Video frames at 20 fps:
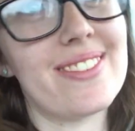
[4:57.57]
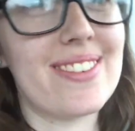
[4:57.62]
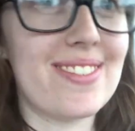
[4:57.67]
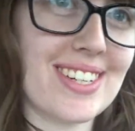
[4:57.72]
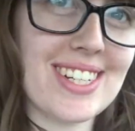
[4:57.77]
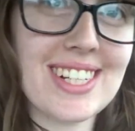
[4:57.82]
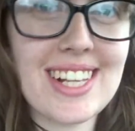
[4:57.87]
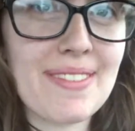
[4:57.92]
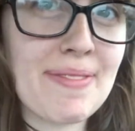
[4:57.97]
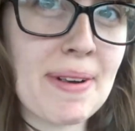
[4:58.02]
We've
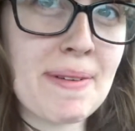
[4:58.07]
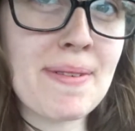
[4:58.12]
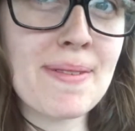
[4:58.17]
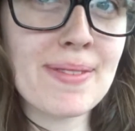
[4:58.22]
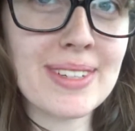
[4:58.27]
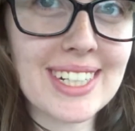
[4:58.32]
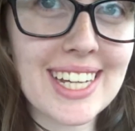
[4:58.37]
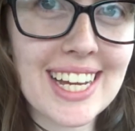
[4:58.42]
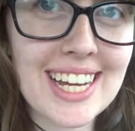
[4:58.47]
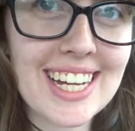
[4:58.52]
just left my mum
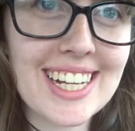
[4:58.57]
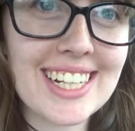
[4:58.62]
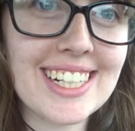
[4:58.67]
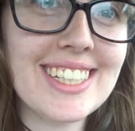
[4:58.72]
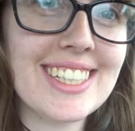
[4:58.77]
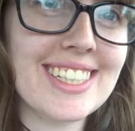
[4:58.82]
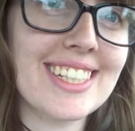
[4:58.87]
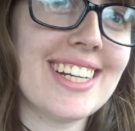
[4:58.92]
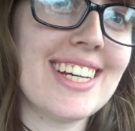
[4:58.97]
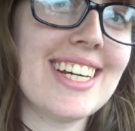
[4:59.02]
and
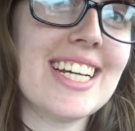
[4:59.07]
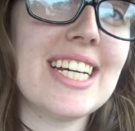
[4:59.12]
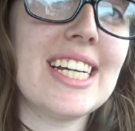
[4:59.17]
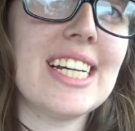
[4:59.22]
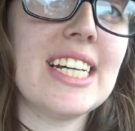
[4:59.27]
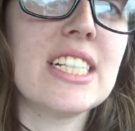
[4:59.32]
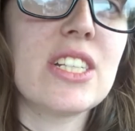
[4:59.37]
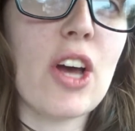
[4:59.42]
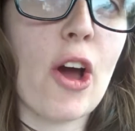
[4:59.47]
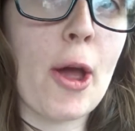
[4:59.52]
dad's.
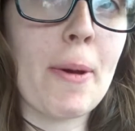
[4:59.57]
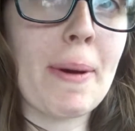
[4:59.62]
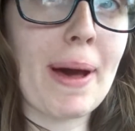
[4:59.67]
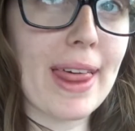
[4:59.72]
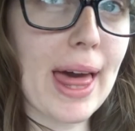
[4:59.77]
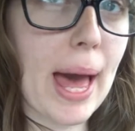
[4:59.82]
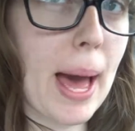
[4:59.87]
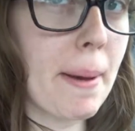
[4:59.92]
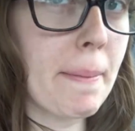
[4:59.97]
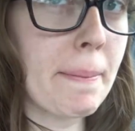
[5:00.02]
Yeah. Sorry
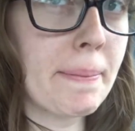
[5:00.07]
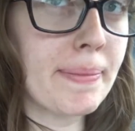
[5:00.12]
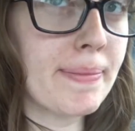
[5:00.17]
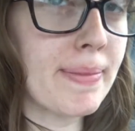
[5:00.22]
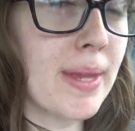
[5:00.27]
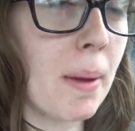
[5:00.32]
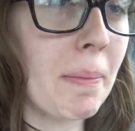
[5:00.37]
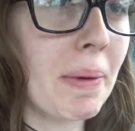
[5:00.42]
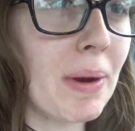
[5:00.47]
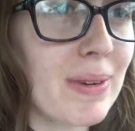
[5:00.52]
about
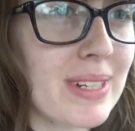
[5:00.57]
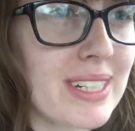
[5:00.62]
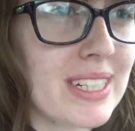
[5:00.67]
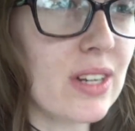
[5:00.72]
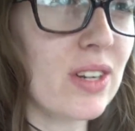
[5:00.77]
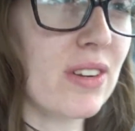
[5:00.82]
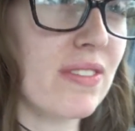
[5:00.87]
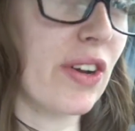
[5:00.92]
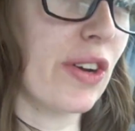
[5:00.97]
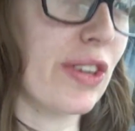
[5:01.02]
that. But we're
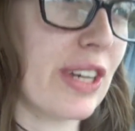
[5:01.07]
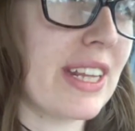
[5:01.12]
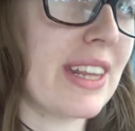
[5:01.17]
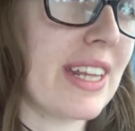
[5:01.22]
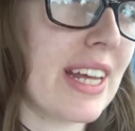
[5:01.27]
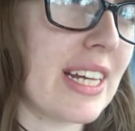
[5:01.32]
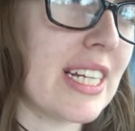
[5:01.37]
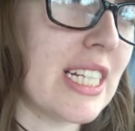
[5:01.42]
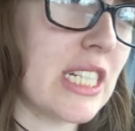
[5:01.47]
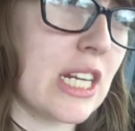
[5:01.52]
still not vlogging
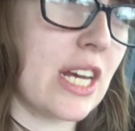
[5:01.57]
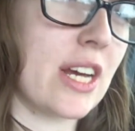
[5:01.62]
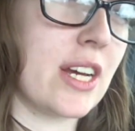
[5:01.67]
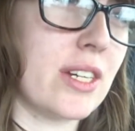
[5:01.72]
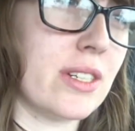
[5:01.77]
there, so...